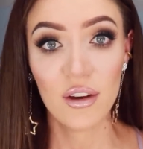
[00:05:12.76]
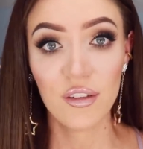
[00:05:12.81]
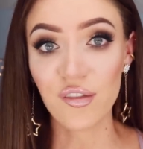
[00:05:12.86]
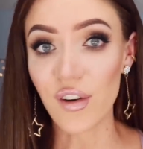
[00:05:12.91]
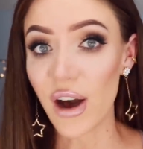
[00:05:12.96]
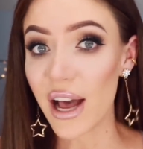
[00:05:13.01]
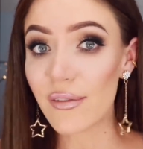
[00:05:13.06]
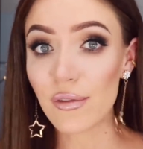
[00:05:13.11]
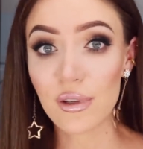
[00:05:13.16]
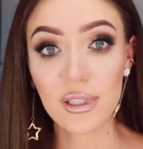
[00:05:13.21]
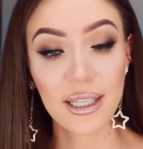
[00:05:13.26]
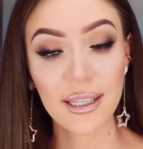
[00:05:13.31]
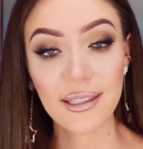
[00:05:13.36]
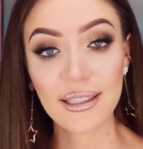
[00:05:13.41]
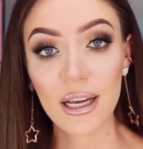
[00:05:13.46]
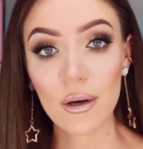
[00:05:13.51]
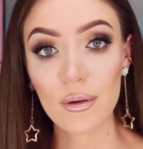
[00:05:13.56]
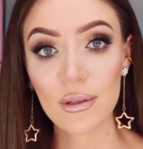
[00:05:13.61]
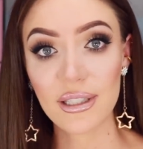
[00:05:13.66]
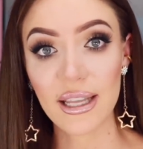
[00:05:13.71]
5 or
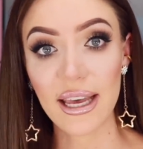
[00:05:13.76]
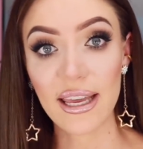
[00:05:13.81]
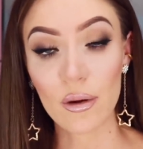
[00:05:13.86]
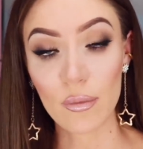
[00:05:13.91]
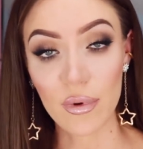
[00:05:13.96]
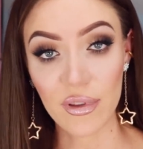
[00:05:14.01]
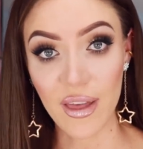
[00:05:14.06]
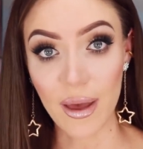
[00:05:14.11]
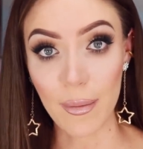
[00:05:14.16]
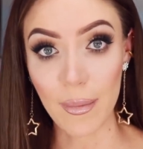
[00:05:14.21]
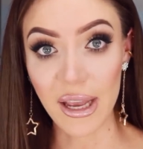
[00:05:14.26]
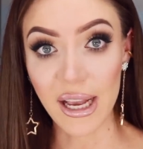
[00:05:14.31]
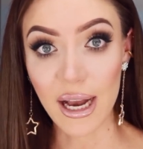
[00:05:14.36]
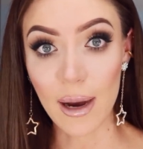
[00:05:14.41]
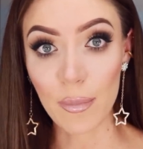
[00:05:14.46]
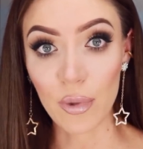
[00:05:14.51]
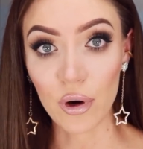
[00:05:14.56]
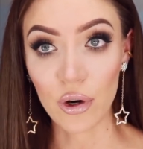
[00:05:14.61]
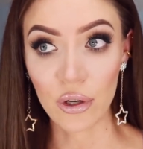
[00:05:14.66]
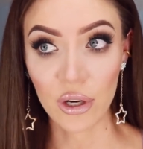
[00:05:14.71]
6 hours later with that
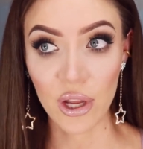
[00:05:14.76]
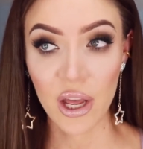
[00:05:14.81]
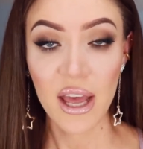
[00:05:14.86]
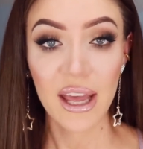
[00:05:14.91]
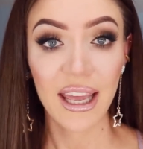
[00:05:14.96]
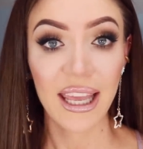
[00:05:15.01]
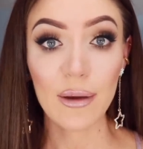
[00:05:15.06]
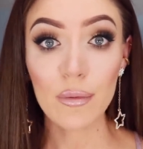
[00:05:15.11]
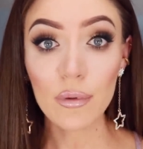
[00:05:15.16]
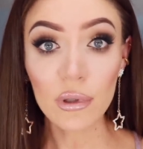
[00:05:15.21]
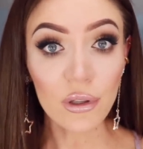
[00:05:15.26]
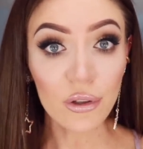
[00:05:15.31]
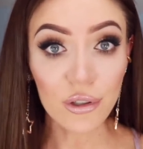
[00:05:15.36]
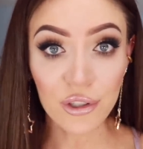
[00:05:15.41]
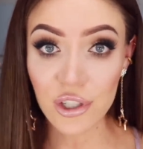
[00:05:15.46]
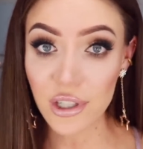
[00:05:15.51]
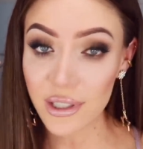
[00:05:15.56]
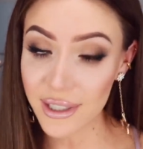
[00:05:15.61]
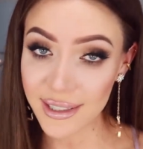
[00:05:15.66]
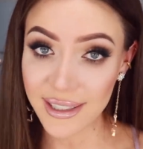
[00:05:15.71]
makeup on, it would look
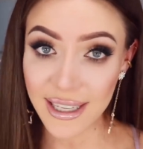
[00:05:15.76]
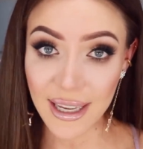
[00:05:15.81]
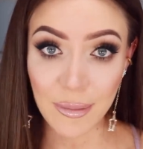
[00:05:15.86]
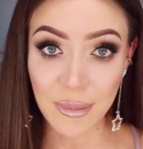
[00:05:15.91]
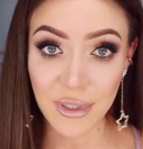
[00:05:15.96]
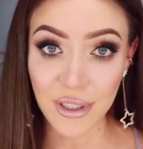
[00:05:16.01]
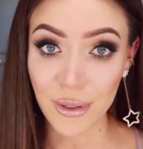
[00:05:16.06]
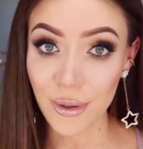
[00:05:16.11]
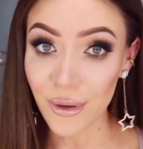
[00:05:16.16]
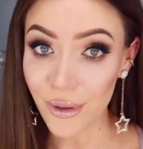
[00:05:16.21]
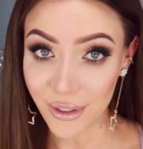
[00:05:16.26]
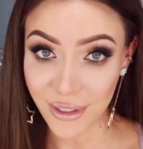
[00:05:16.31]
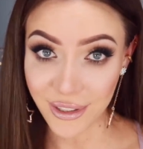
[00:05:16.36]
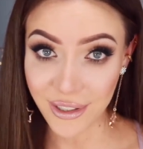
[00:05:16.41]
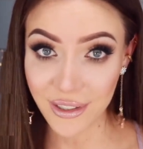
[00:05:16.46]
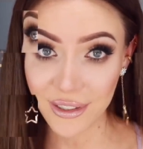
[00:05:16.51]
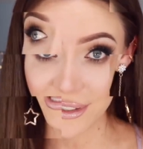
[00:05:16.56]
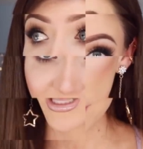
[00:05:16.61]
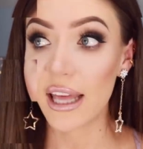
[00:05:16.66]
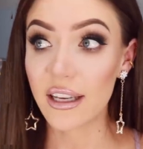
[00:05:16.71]
just the same as
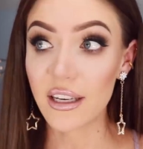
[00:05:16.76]
yours.